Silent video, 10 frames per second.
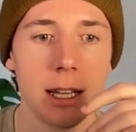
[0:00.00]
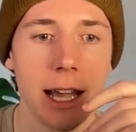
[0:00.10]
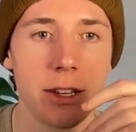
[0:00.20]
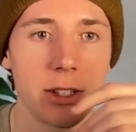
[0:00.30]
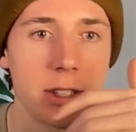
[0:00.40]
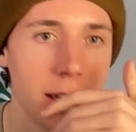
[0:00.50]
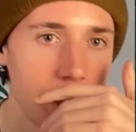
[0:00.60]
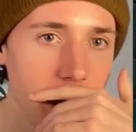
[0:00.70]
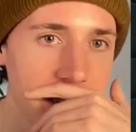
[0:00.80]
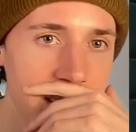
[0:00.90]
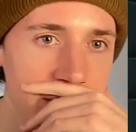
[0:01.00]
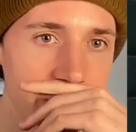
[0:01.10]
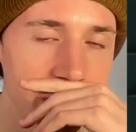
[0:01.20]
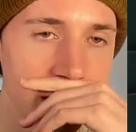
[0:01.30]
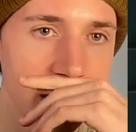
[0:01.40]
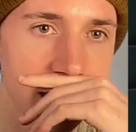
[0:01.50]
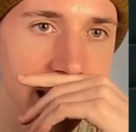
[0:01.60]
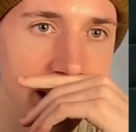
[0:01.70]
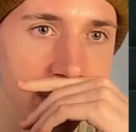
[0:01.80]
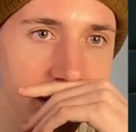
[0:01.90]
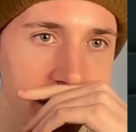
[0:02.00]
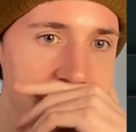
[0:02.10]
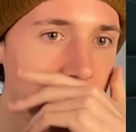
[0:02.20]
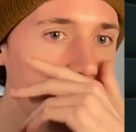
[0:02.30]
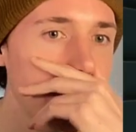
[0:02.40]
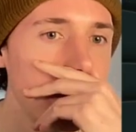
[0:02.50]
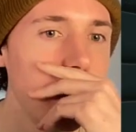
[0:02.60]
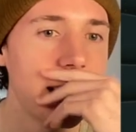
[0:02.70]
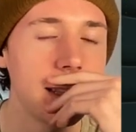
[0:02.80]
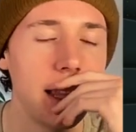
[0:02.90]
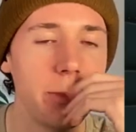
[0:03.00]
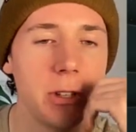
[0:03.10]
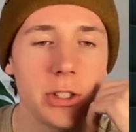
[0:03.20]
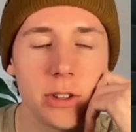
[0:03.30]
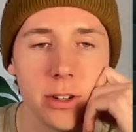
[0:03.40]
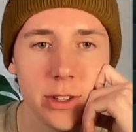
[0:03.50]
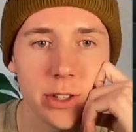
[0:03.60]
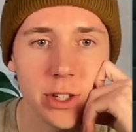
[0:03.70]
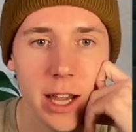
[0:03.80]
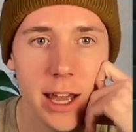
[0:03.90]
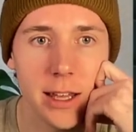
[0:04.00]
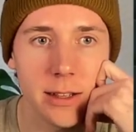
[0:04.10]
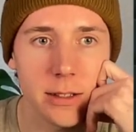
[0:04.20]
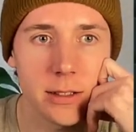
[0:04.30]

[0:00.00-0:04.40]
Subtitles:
I just said like, now let's actually like, let me just start this chat.